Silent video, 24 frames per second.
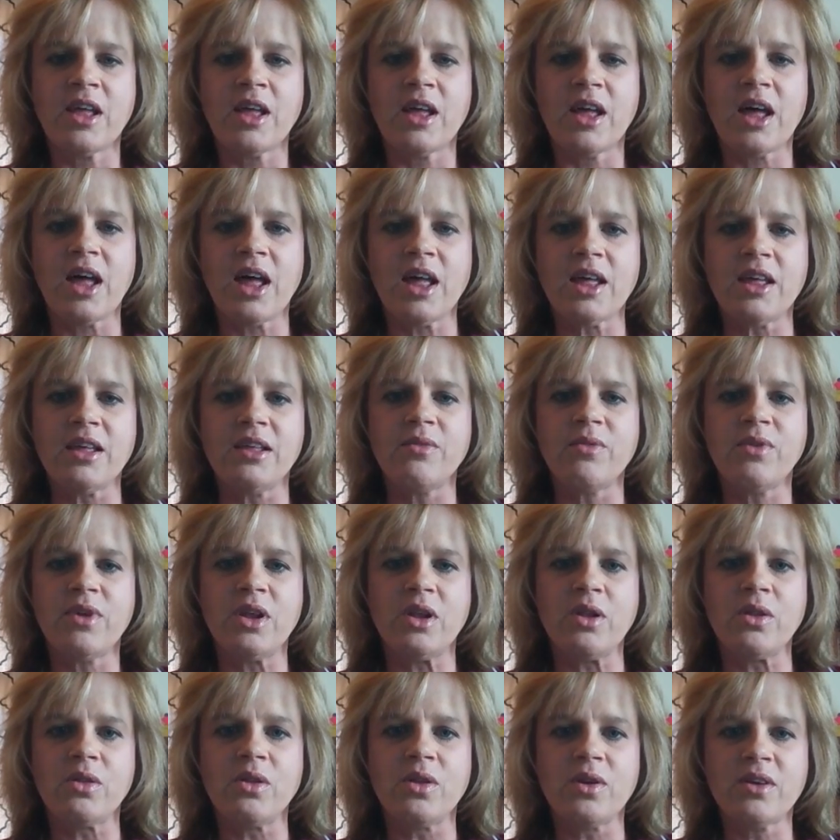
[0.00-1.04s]
I,
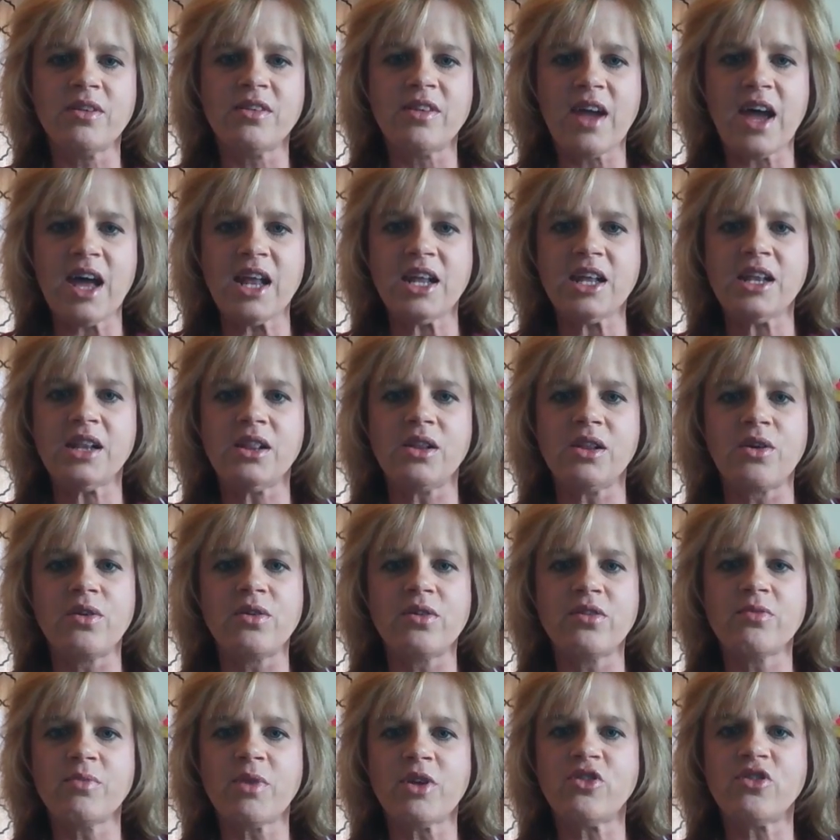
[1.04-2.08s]
looked at it, learned
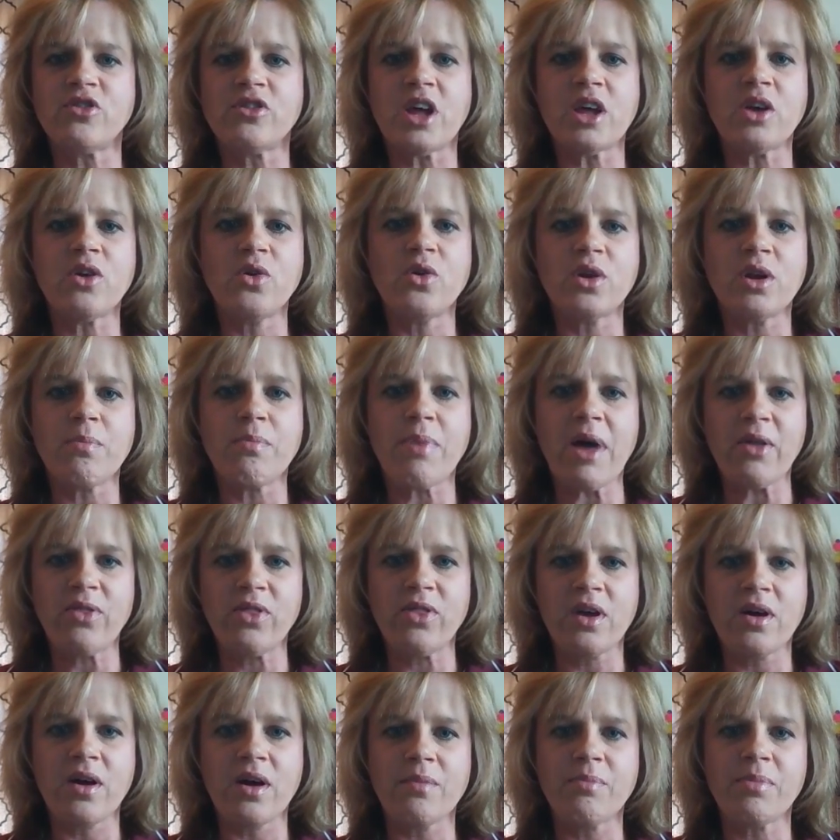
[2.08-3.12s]
as much as I could about the
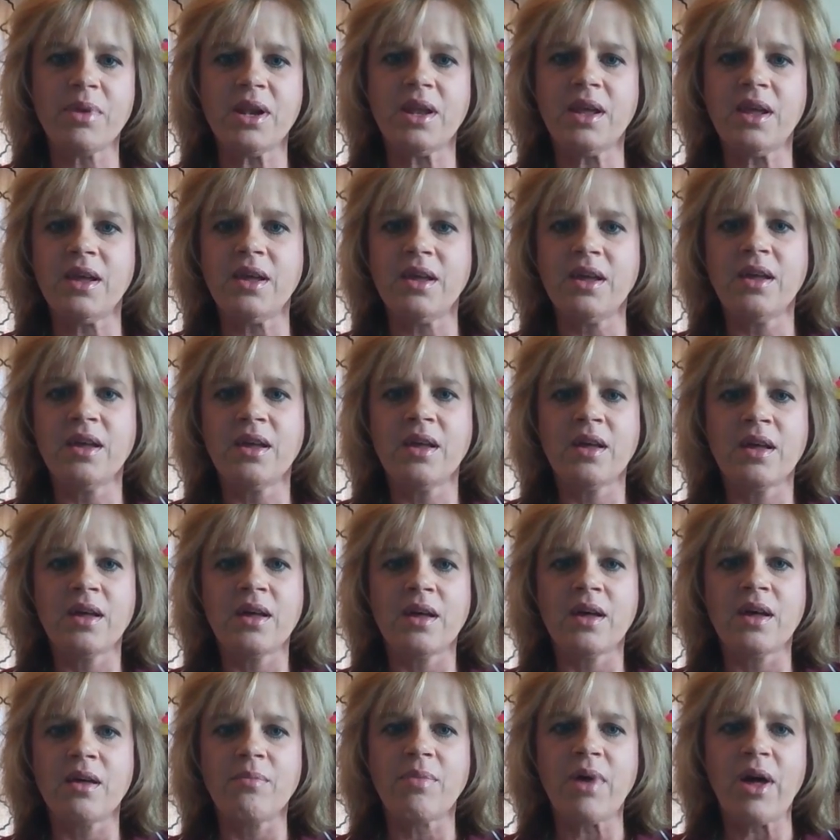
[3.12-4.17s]
company,
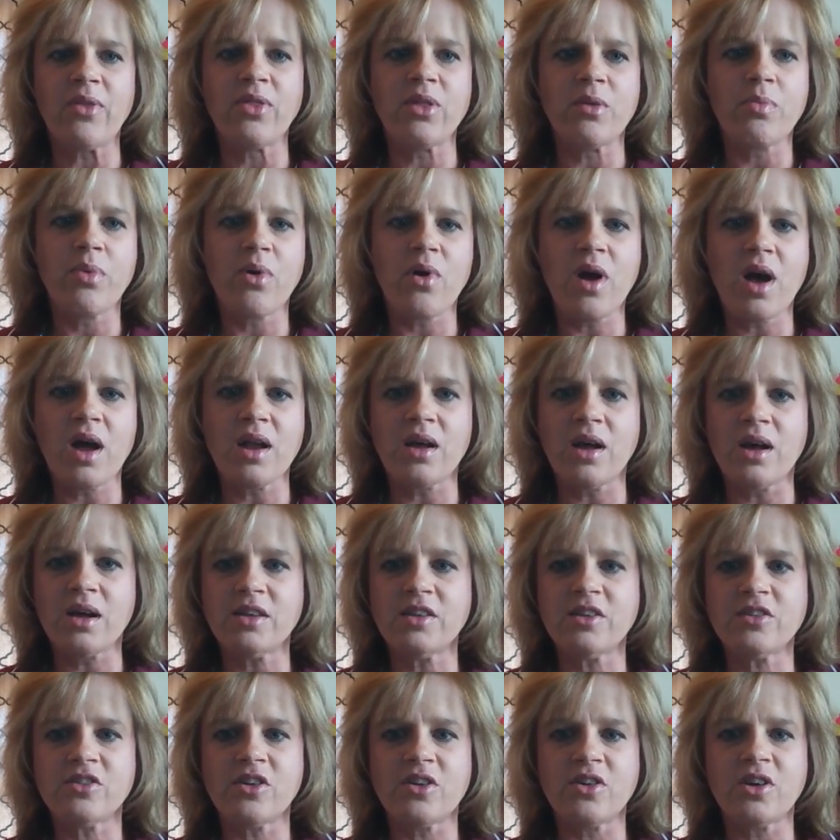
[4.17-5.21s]
about the products,
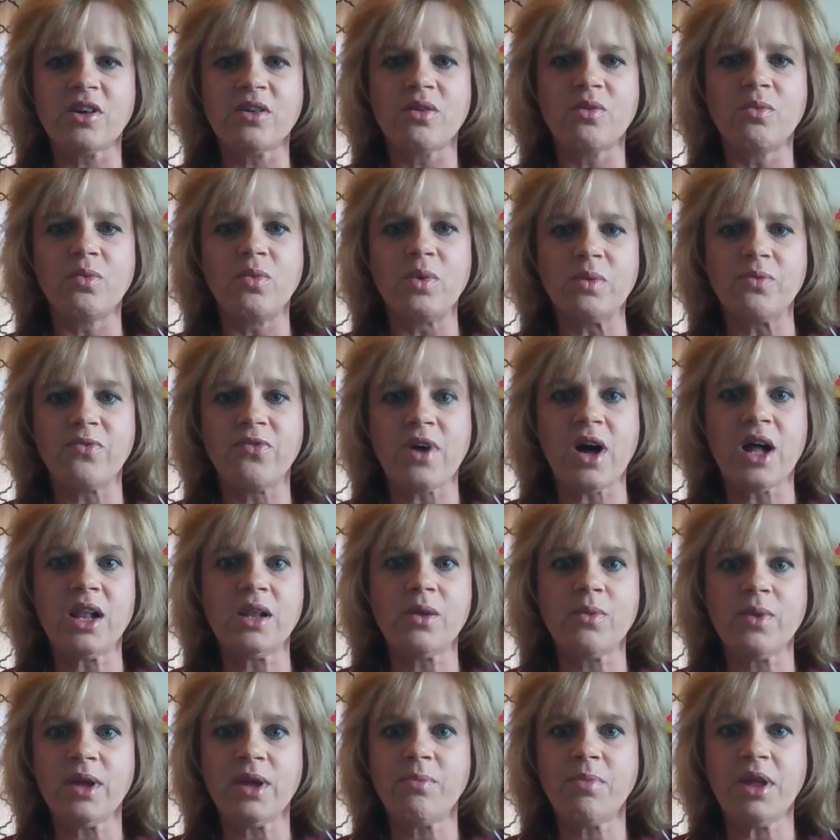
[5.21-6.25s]
started
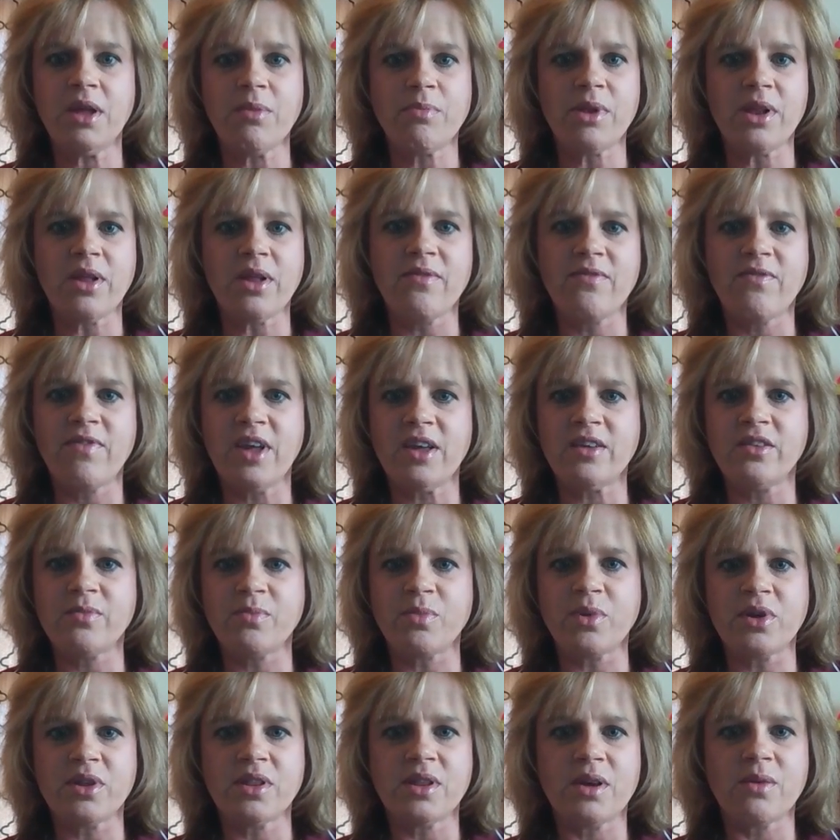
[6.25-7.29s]
following people on
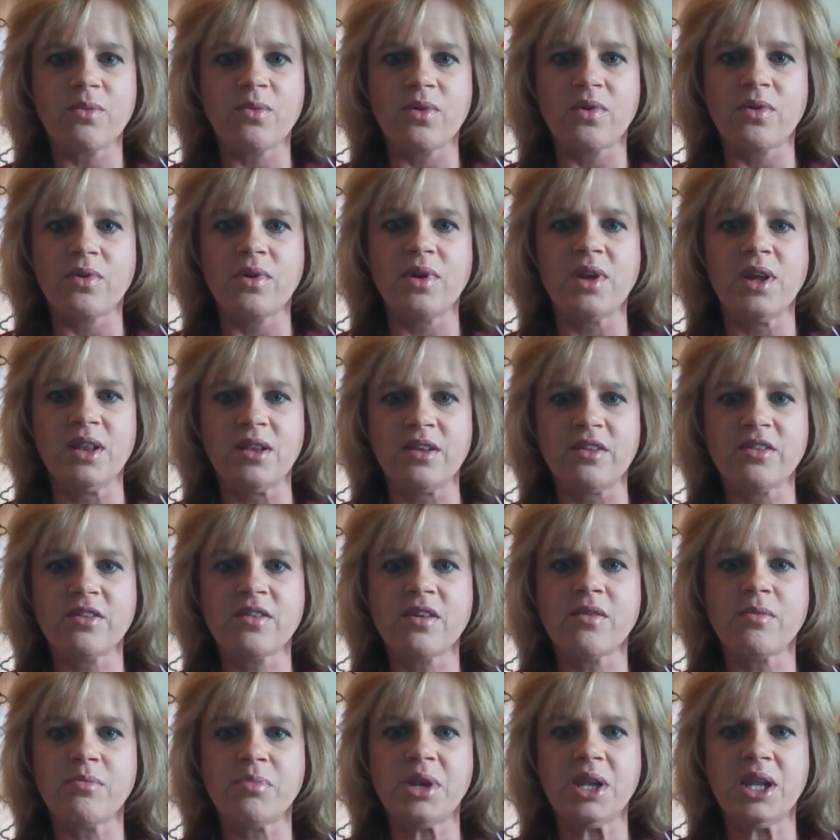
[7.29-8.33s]
Facebook that were in this
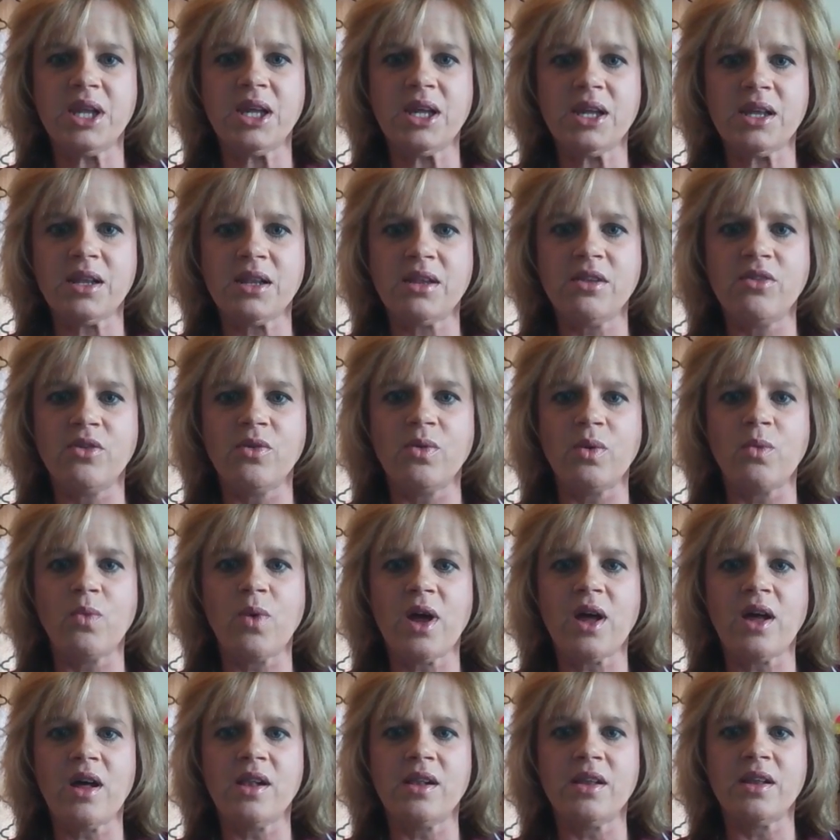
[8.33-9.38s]
company and doing
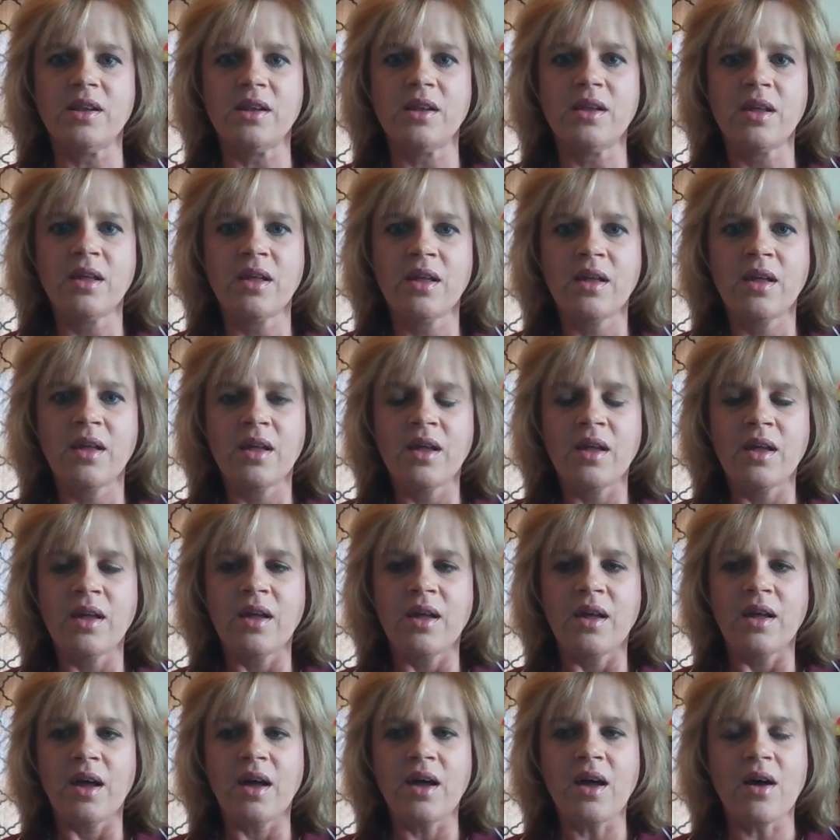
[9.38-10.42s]
well, and
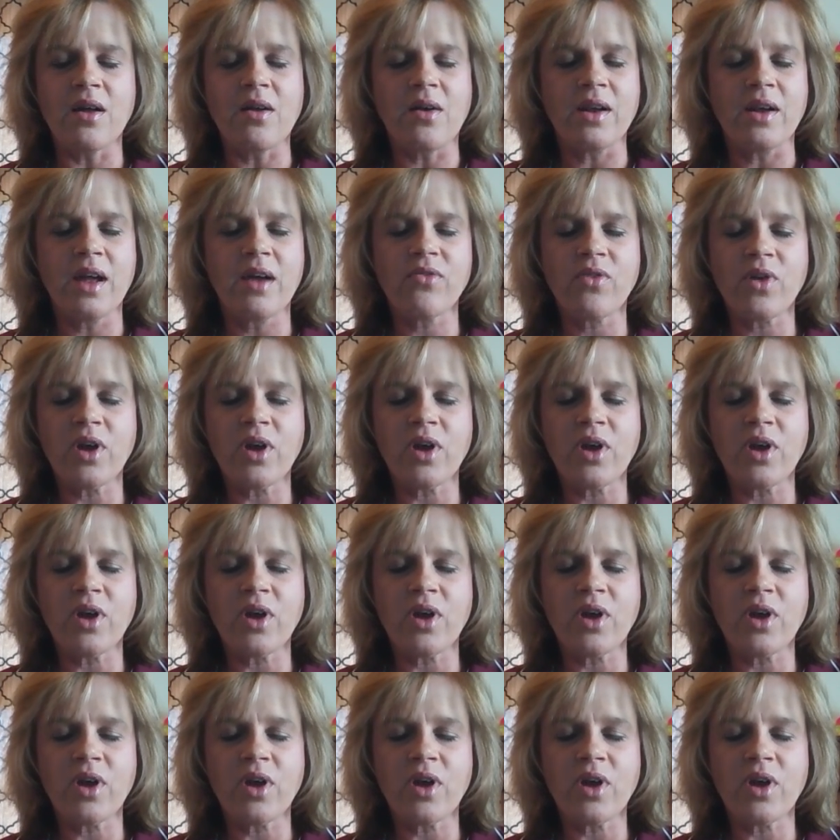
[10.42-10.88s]
got on every